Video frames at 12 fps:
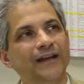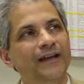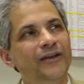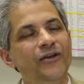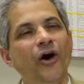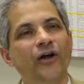
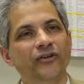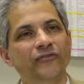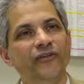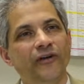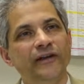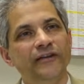not a
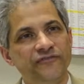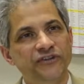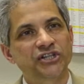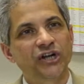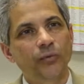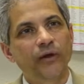very
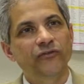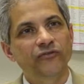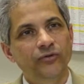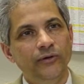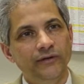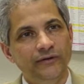efficient way of
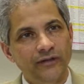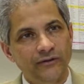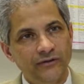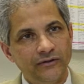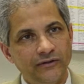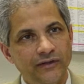doing things.
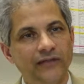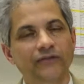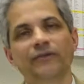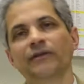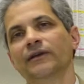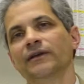These
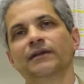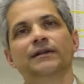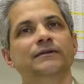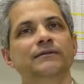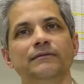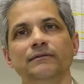kids
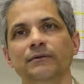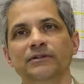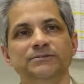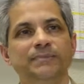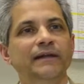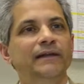were
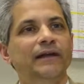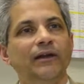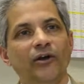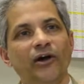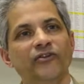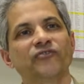spending a
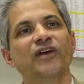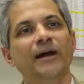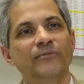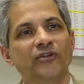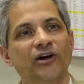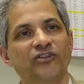lot of time
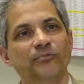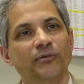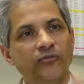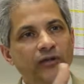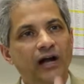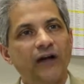in the hospital
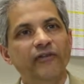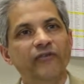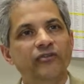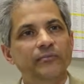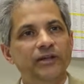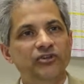recovering
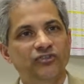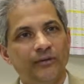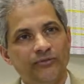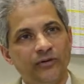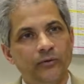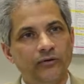from each
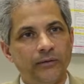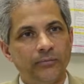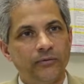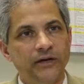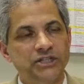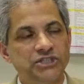subsequent
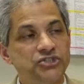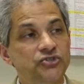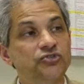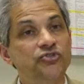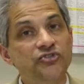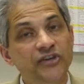operation. So
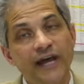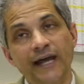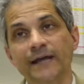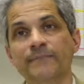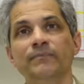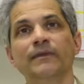
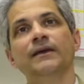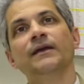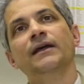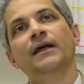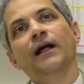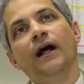today,
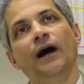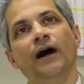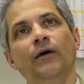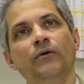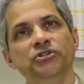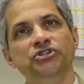
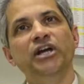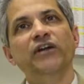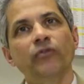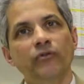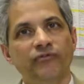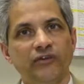our
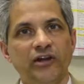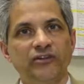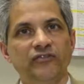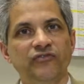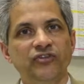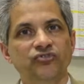general
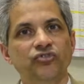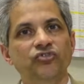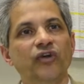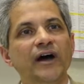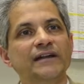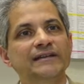philosophy is to
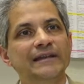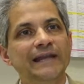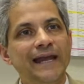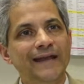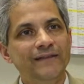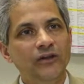try and
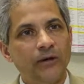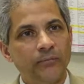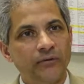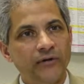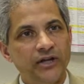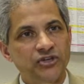delay the
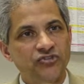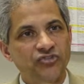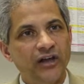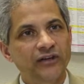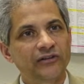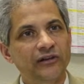operations
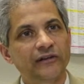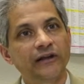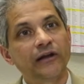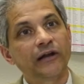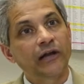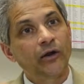until they're
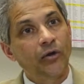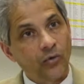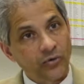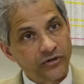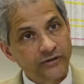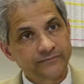a little
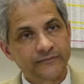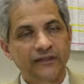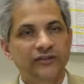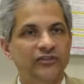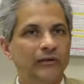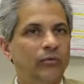older,
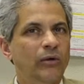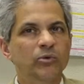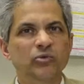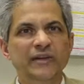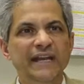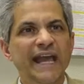somewhere
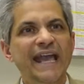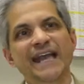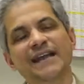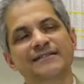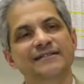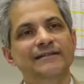between
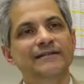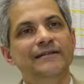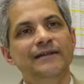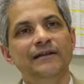8 and